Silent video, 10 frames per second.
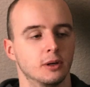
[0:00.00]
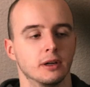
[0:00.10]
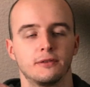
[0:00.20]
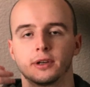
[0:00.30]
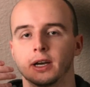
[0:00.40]

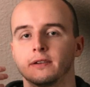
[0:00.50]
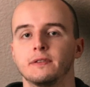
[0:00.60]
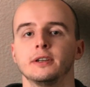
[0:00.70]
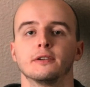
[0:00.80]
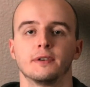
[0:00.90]
Or if you can't
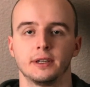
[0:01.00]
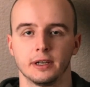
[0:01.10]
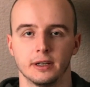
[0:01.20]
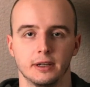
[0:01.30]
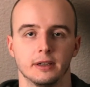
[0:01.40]
think of
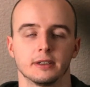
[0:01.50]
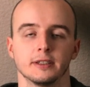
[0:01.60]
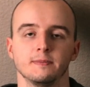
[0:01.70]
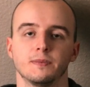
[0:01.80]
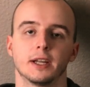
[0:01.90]
any
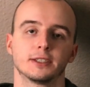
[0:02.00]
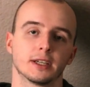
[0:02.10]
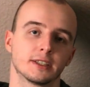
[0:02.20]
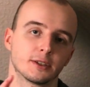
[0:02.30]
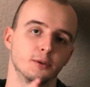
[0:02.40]
ideas,
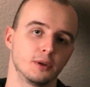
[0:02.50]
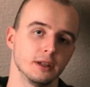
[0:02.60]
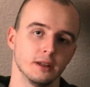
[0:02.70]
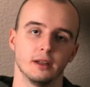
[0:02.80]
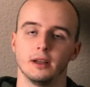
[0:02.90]
just
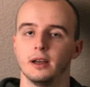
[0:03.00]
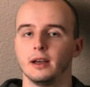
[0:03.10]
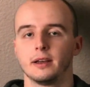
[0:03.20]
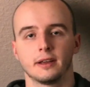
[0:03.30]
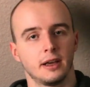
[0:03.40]
Google
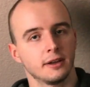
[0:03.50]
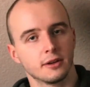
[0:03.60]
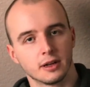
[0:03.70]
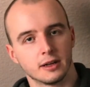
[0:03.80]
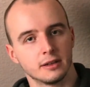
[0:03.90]

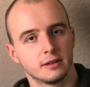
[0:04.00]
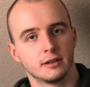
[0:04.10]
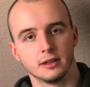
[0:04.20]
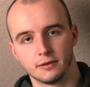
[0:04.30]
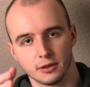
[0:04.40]
Angular,
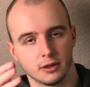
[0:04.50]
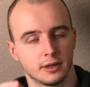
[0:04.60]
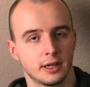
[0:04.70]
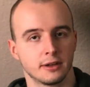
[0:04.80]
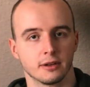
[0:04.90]
if you
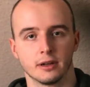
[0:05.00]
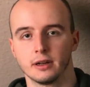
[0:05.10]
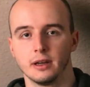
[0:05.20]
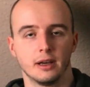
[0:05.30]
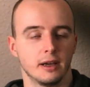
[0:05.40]
learn
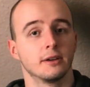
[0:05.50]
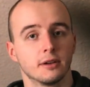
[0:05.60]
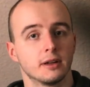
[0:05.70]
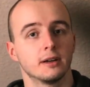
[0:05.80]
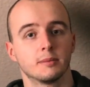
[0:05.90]
Angular,
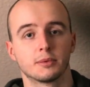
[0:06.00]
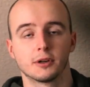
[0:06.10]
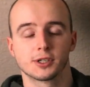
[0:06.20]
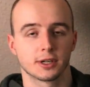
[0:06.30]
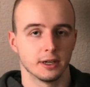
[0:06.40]
Angular
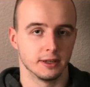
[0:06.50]
project